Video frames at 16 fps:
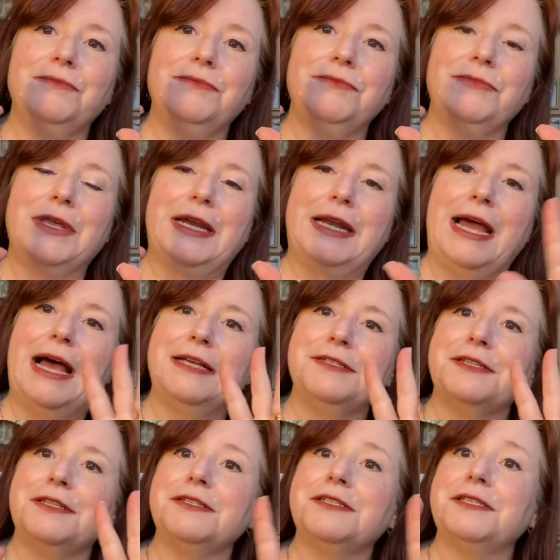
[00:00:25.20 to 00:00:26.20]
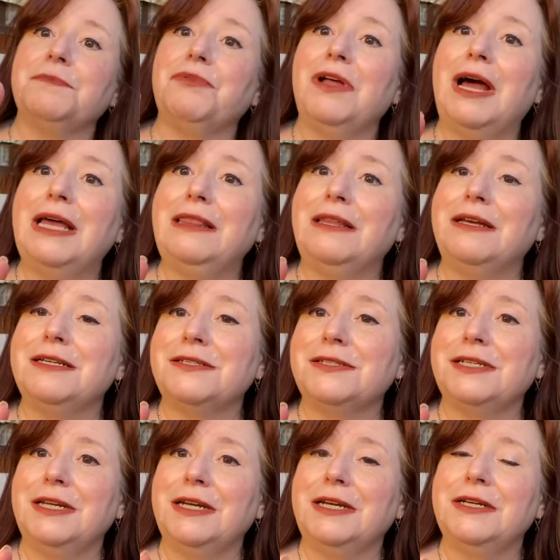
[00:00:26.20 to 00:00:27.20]
that has the supply
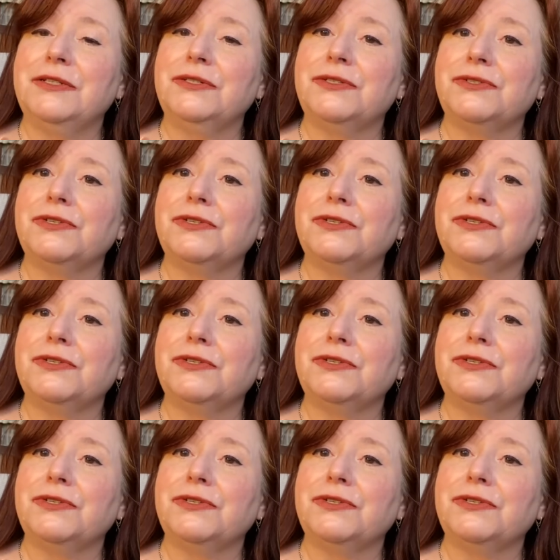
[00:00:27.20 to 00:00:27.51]
list in it.